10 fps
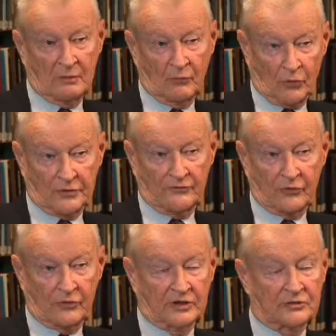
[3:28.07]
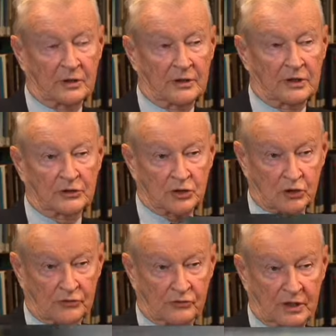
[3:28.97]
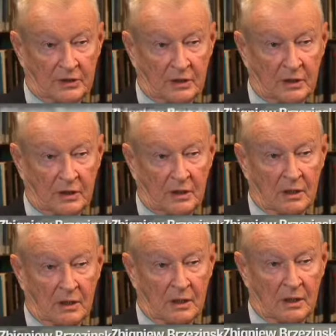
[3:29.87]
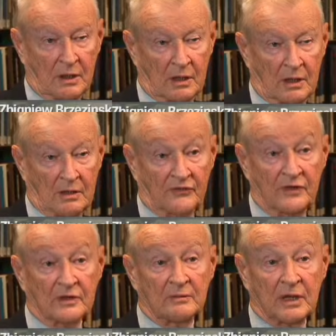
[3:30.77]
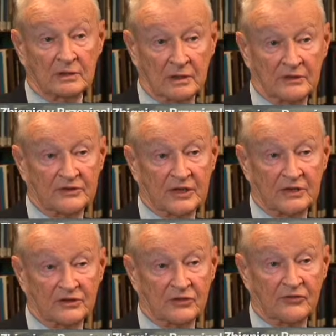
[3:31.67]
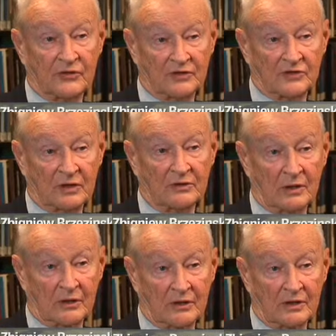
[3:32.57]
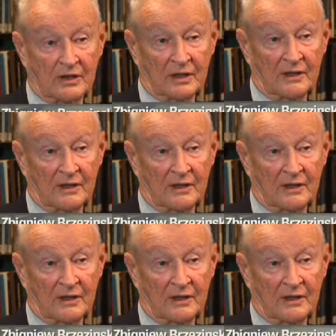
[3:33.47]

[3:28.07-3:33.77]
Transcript: More than for Israel in the short run, and a fundamental disaster for Israel in the long run.